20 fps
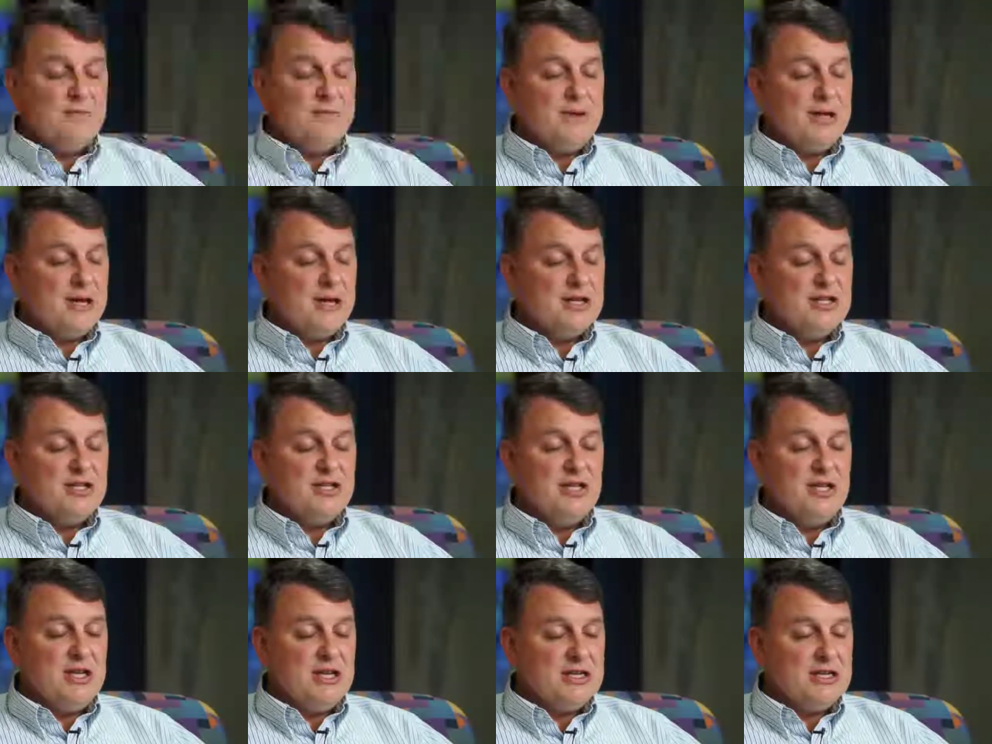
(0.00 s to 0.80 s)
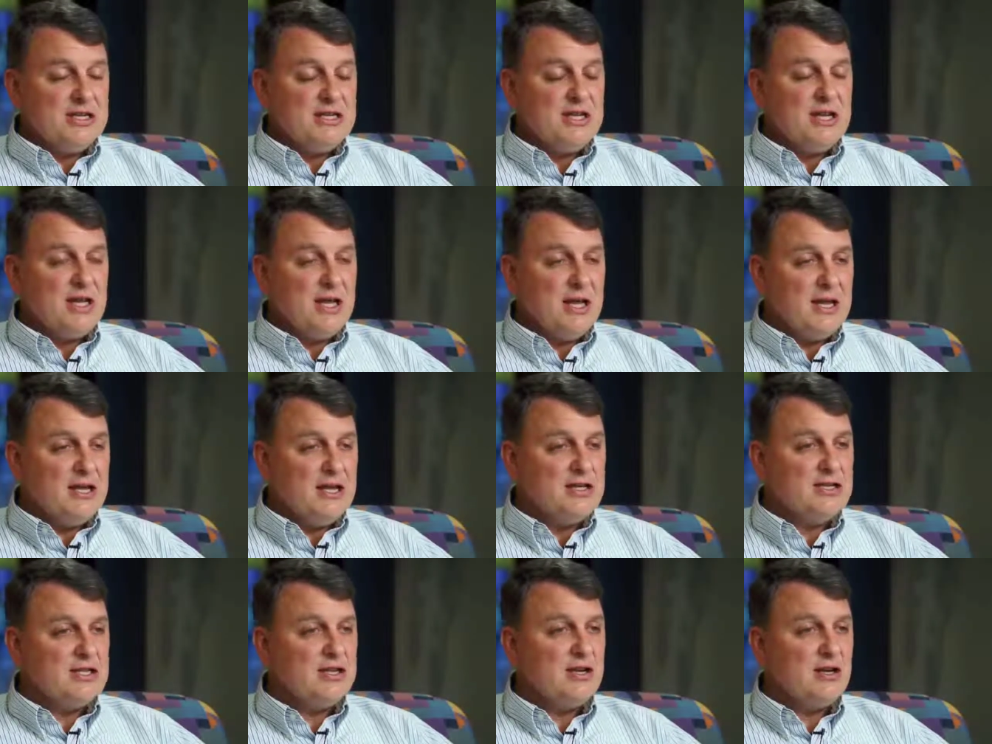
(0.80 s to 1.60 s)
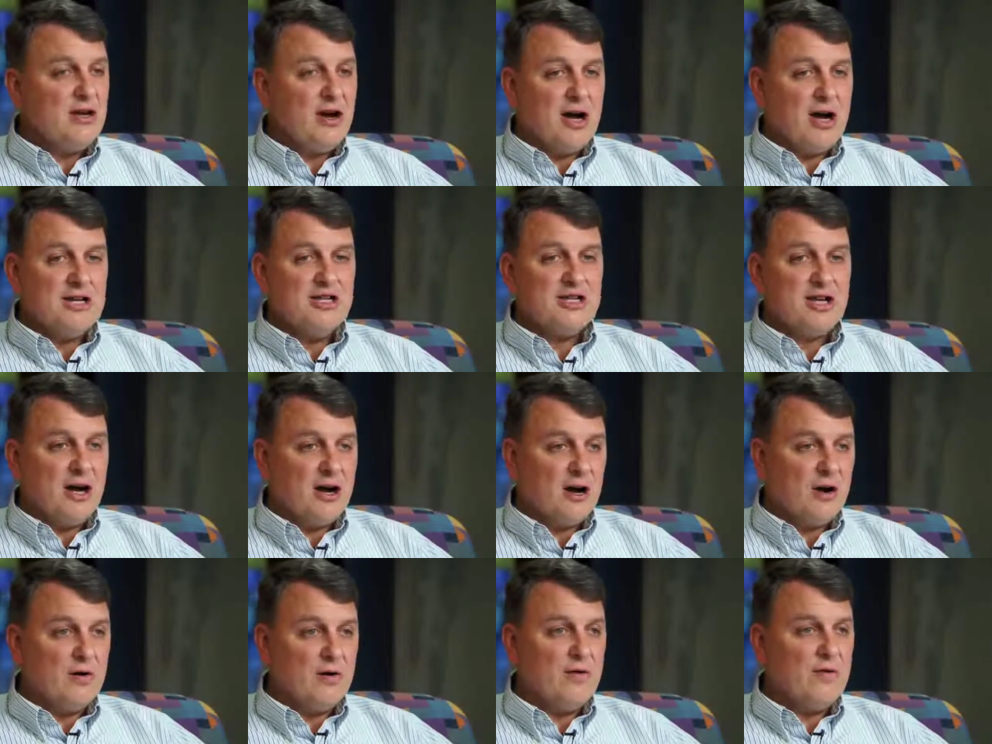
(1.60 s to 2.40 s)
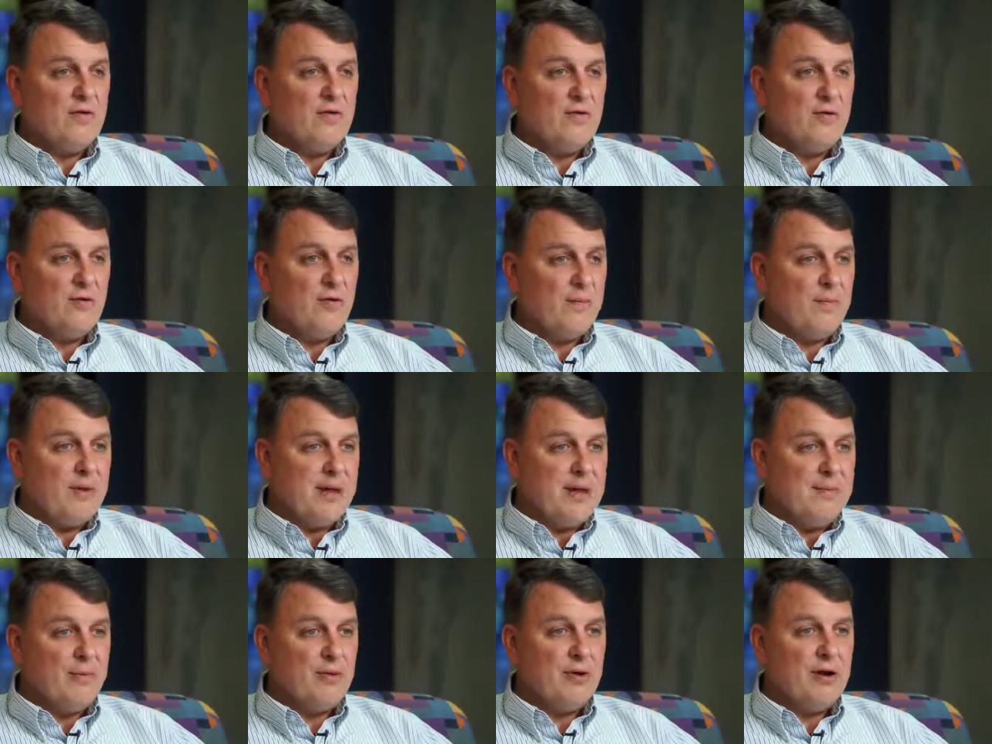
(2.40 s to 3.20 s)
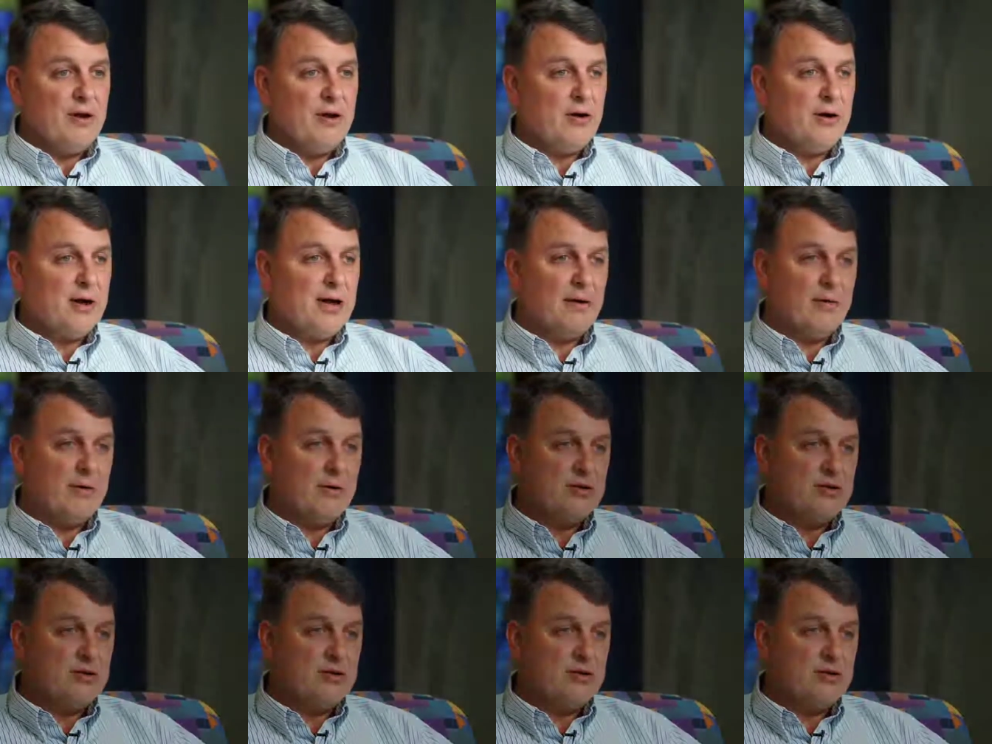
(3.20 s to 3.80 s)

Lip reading: because this is God's heart for the people here in Colorado